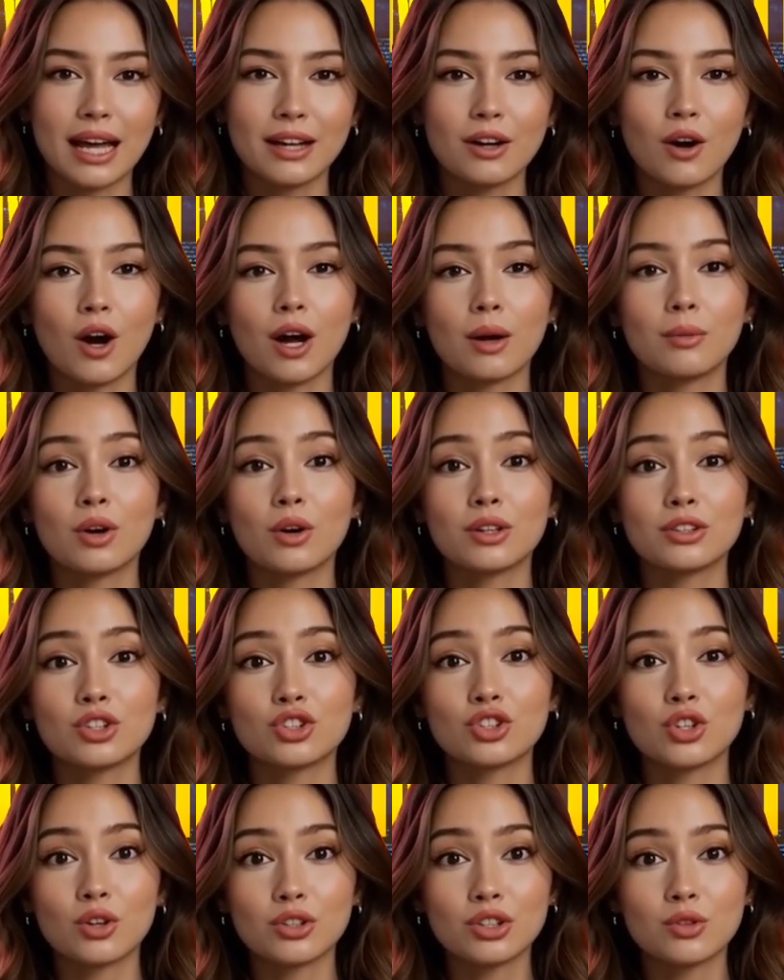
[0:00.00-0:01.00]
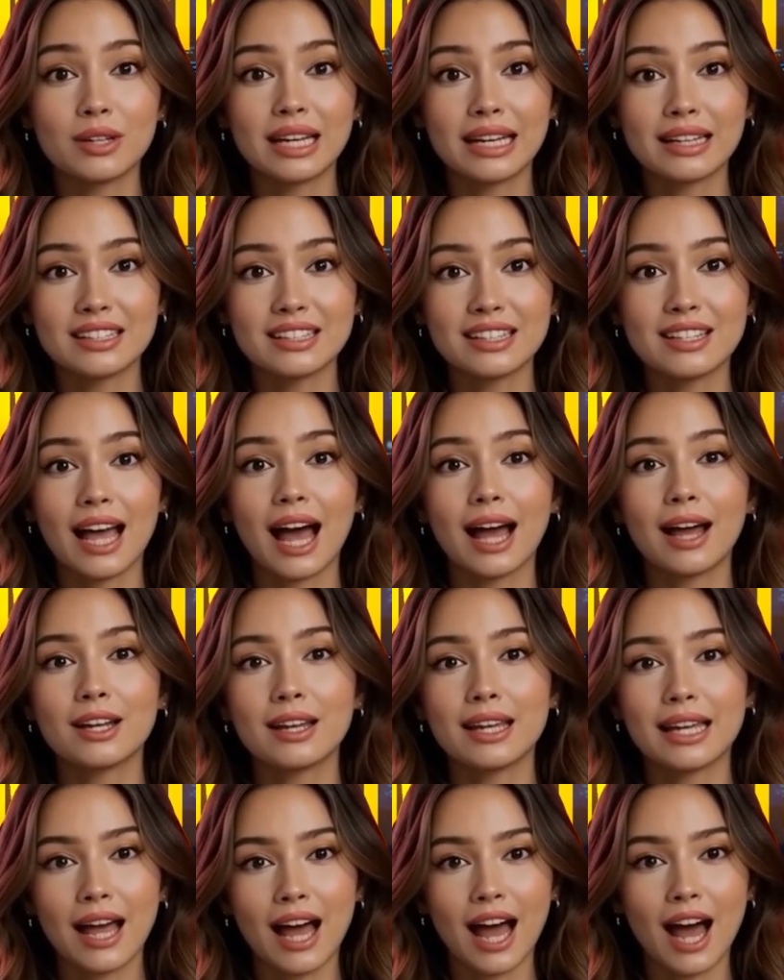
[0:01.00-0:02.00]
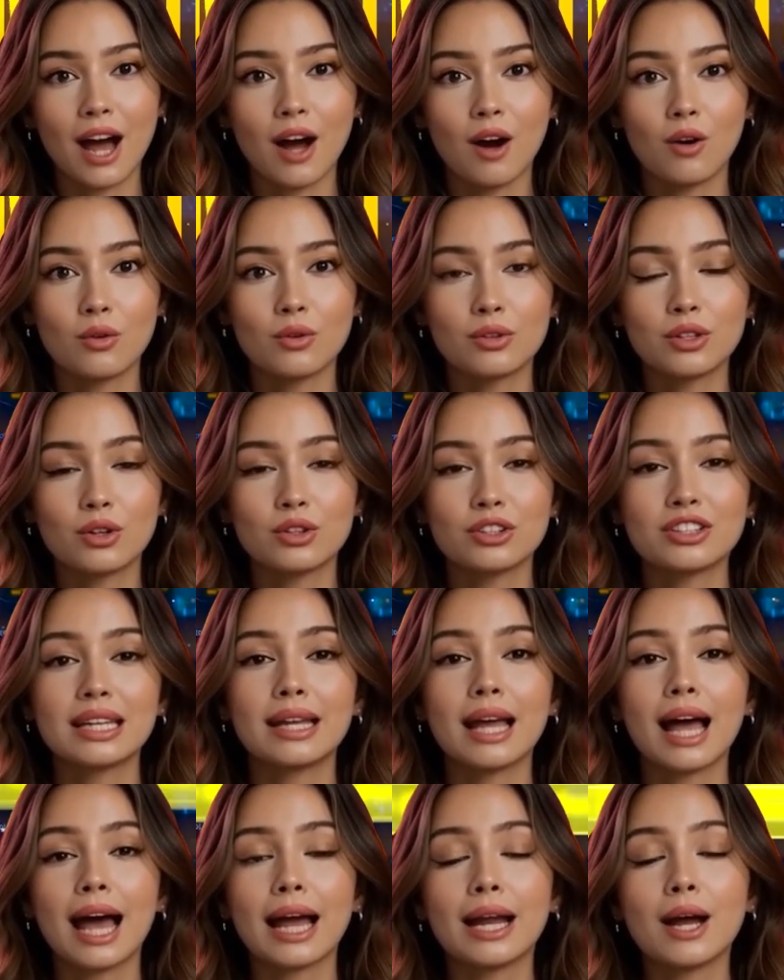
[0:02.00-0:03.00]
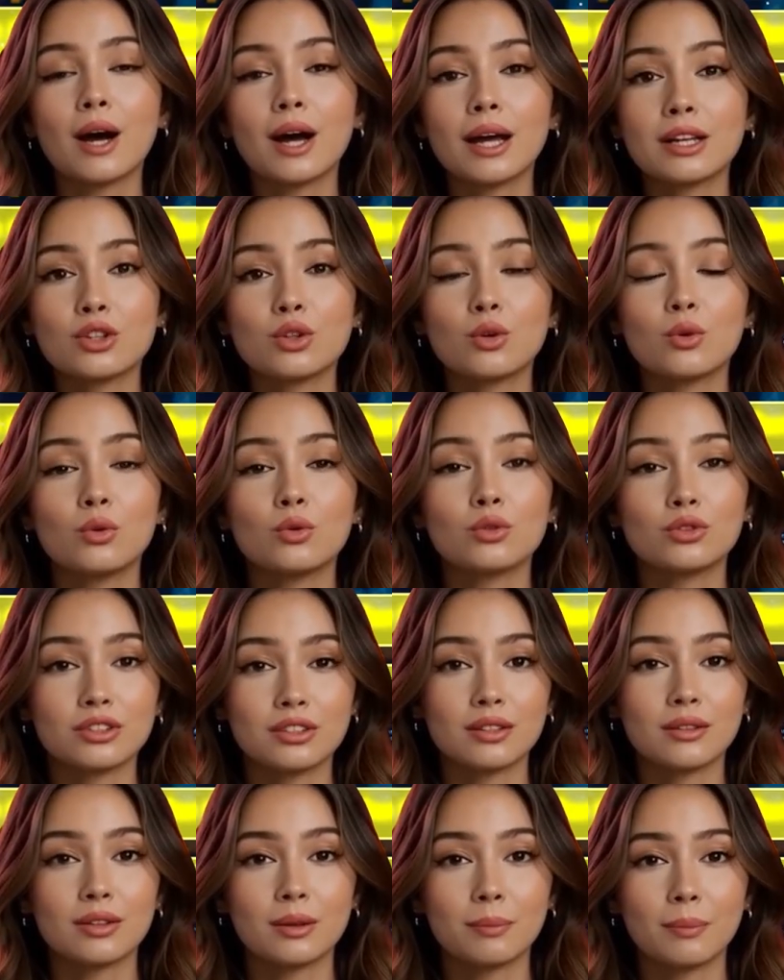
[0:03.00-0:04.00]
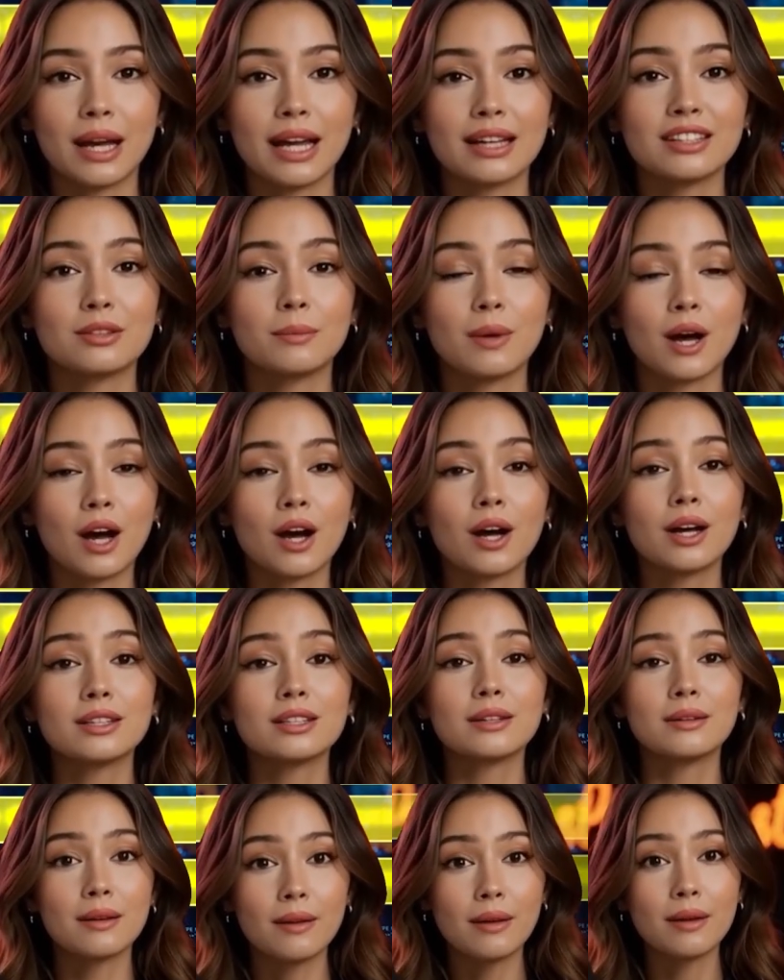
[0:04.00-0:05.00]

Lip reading: and I'm going to show you exactly how using AI tools. The best part?